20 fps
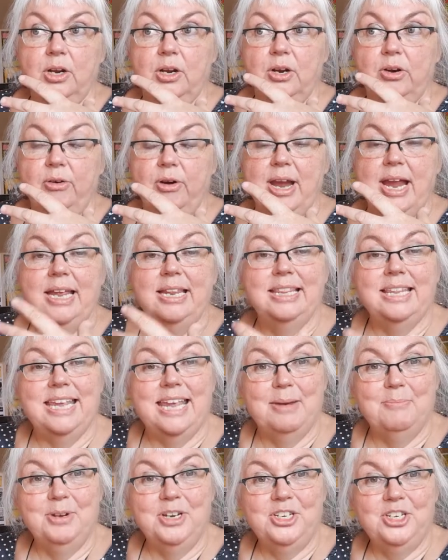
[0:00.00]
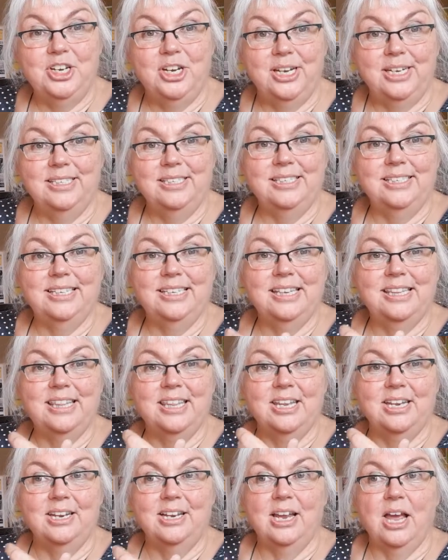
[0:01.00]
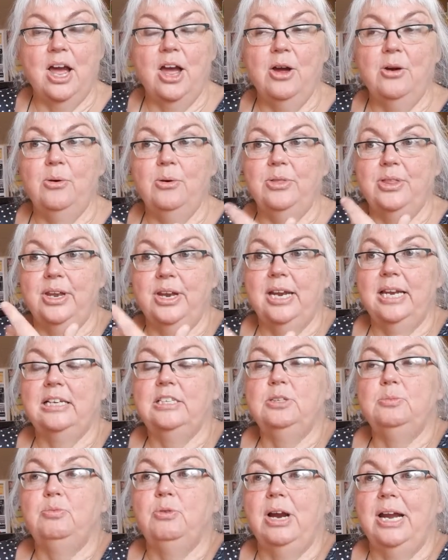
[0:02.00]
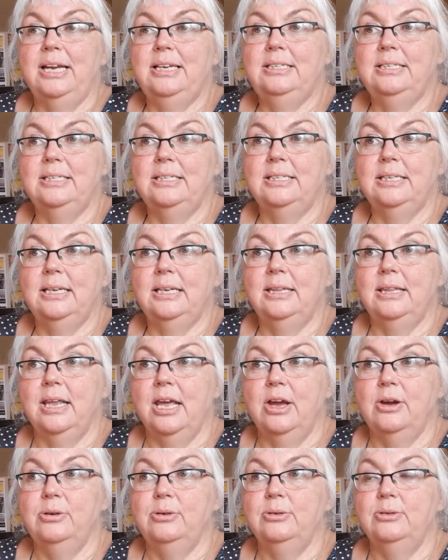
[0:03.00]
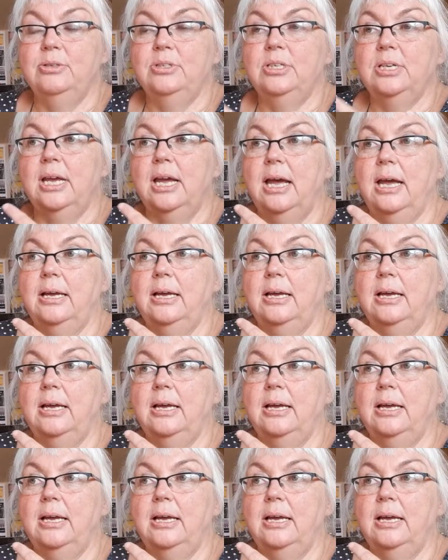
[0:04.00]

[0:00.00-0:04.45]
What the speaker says: create the images that go, that express those.